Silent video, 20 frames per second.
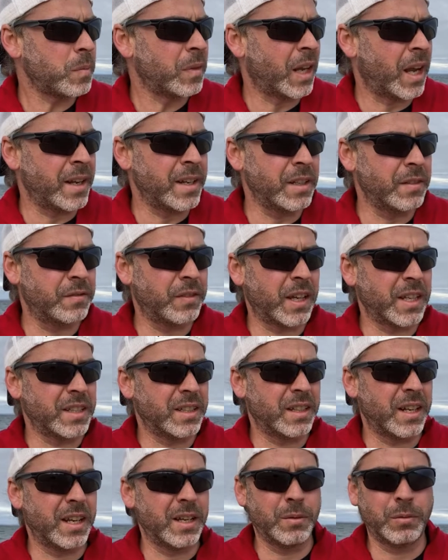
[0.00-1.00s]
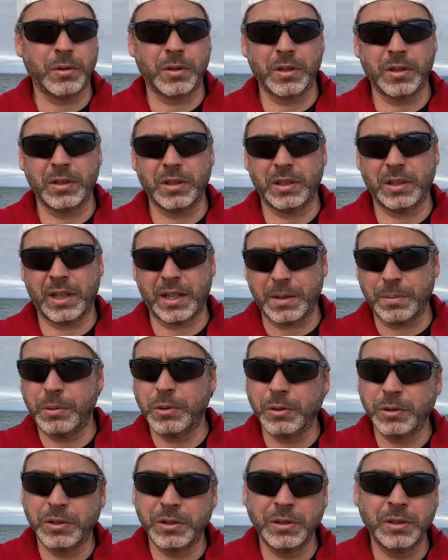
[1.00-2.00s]
I didn't find today were like
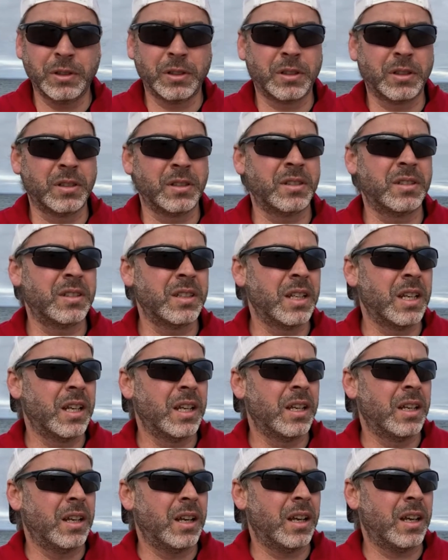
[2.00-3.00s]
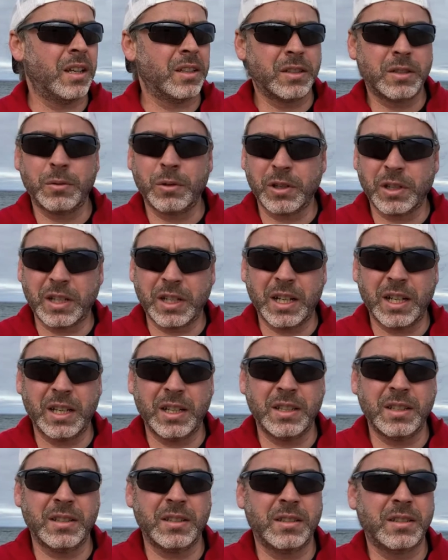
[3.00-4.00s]
pool noodles, squirt
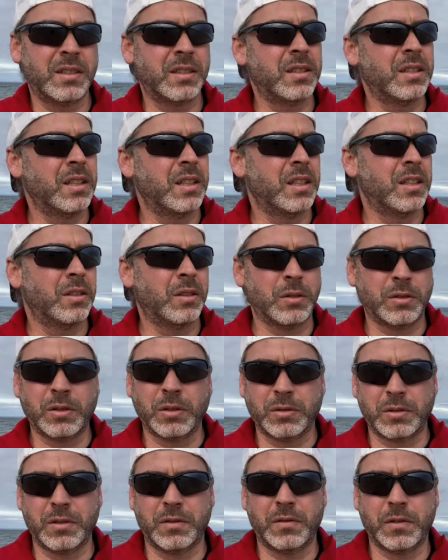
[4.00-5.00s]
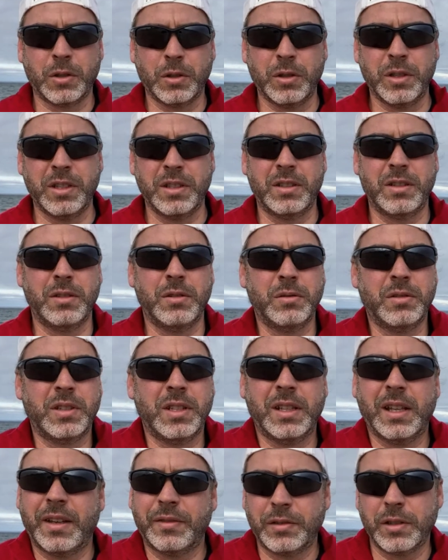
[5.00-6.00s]
guns, those sorts of toys you
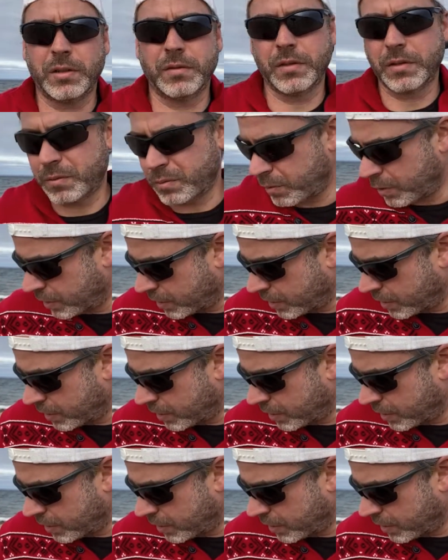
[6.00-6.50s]
see left over from the